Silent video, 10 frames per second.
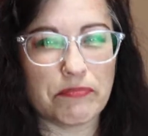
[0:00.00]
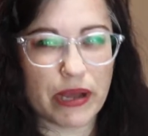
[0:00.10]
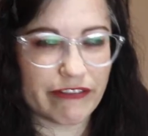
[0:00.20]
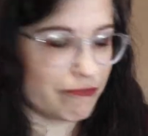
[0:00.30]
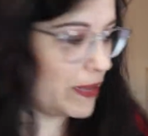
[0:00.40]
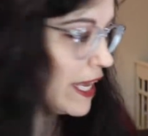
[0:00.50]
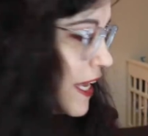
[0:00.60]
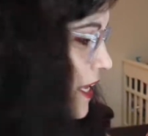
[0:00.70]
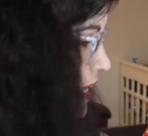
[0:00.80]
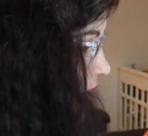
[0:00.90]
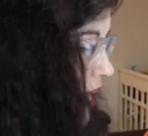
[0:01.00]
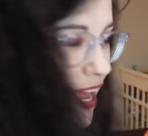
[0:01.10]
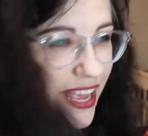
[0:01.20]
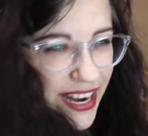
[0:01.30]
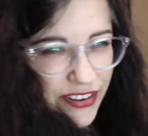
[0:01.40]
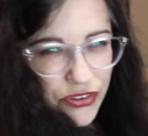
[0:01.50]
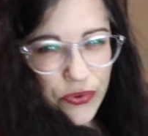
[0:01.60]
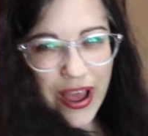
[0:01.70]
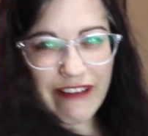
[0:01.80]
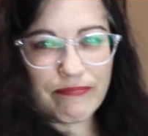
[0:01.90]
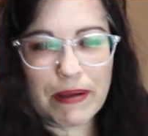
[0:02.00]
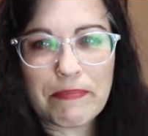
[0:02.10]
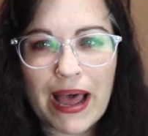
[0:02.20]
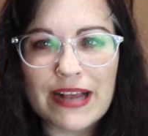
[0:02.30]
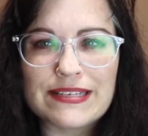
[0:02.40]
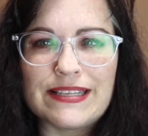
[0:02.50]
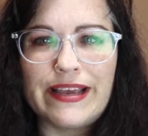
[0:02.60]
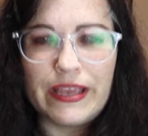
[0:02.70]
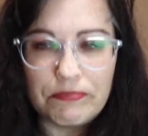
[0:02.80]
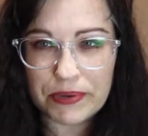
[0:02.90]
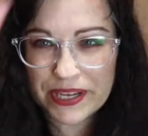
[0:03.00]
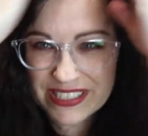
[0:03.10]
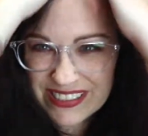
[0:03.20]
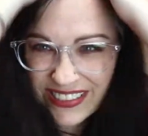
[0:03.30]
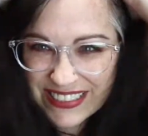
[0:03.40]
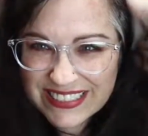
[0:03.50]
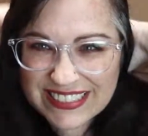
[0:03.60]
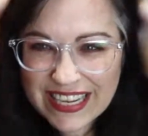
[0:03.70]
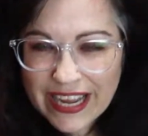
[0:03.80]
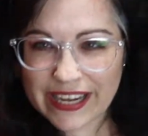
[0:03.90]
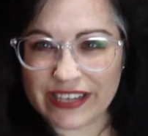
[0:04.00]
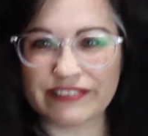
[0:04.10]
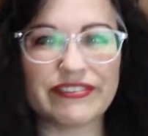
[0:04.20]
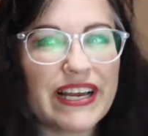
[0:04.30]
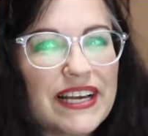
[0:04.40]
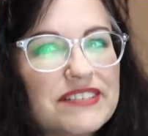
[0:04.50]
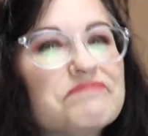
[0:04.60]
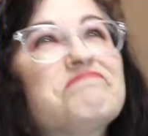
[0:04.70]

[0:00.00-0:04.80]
above me and I do have my box light, but it's kind of not,